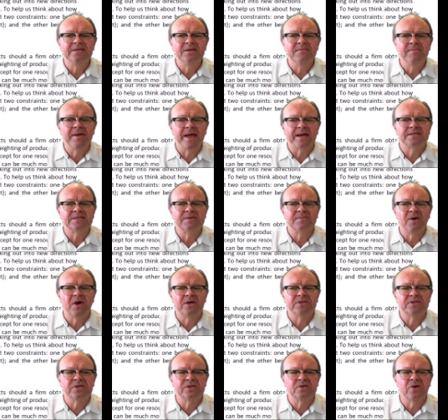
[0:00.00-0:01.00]
to
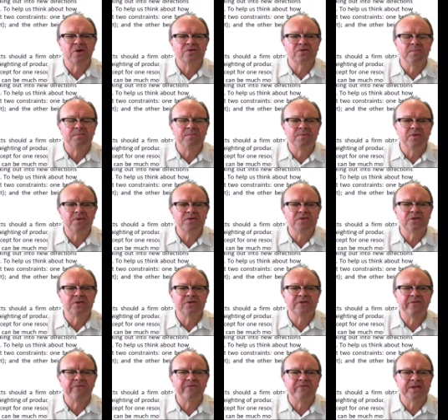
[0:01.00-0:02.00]
maximise the
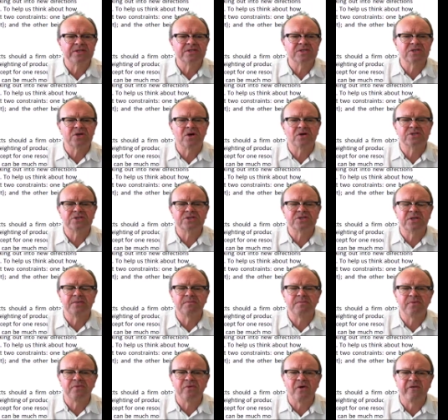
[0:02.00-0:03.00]
contribution to fixed costs
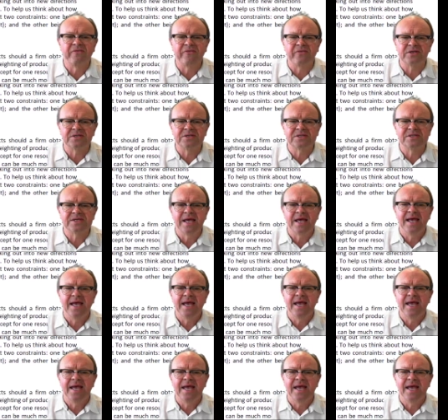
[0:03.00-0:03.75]
and profits